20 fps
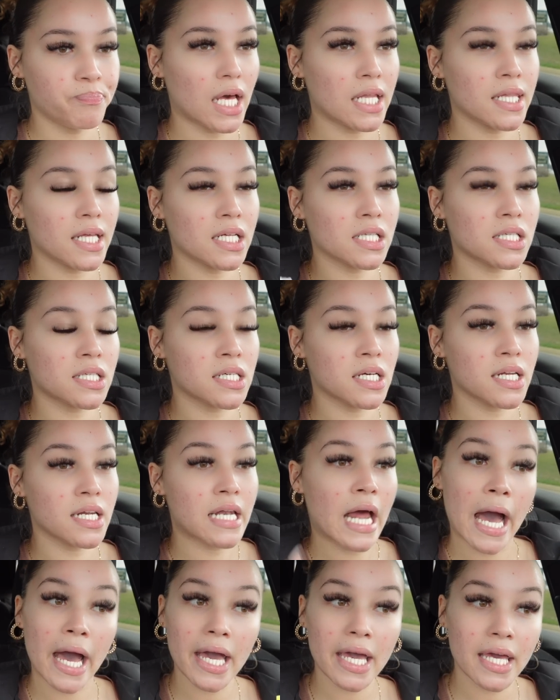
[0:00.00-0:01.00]
And then
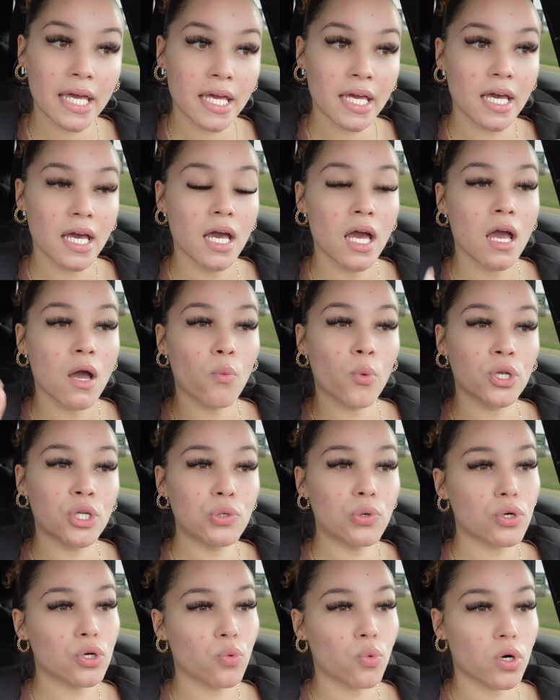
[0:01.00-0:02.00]
tonight, when you
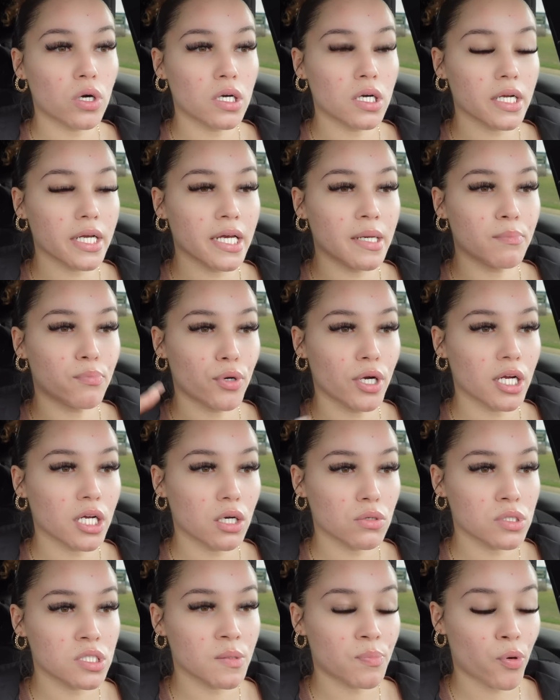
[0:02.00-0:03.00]
go to work and Brent
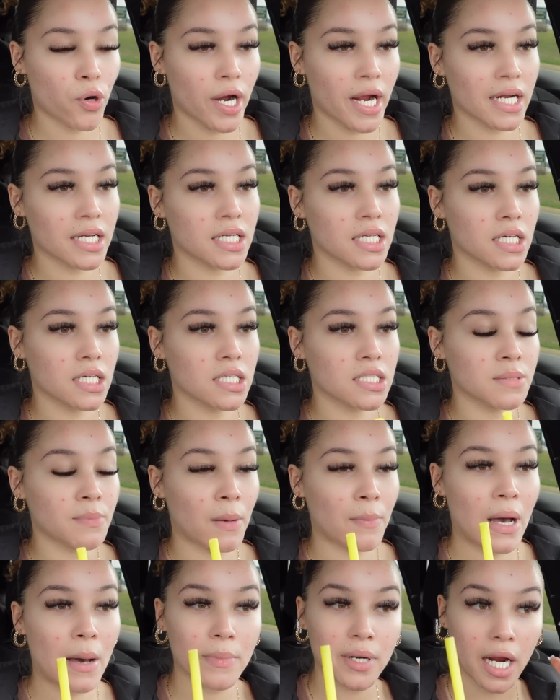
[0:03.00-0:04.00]
goes to practice, my
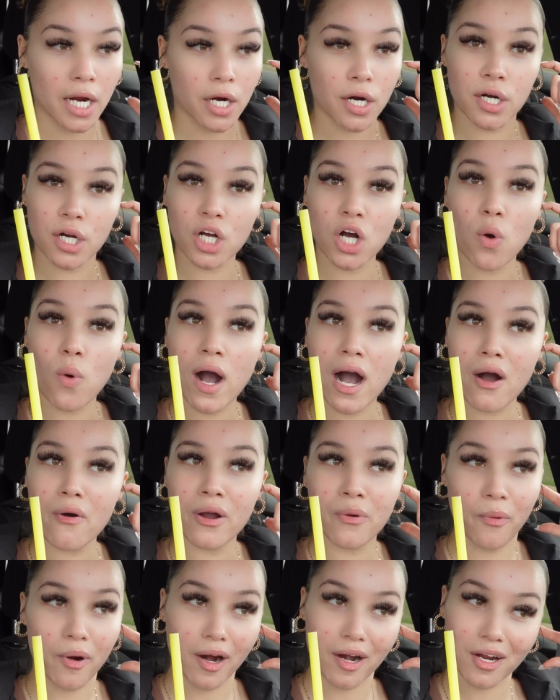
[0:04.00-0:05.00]
mom and I are gonna go out
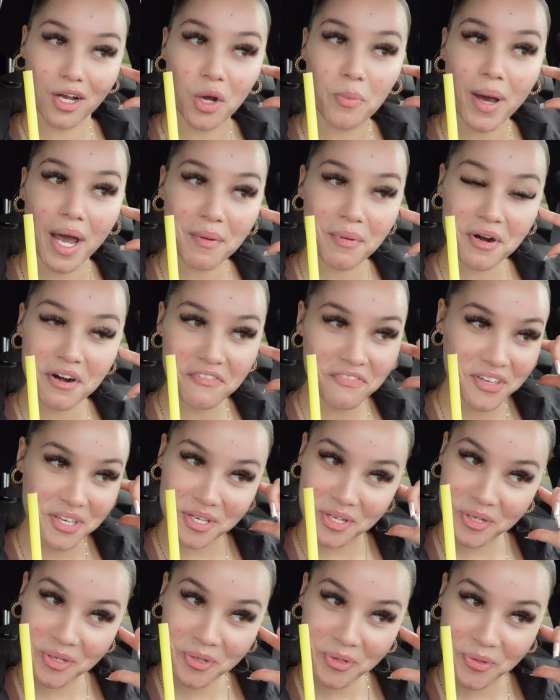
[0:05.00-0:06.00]
and we're gonna go buy
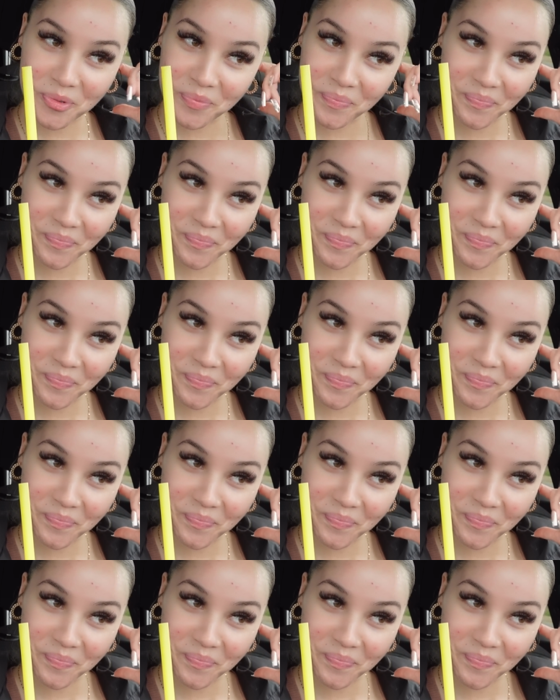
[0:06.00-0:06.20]
perfume.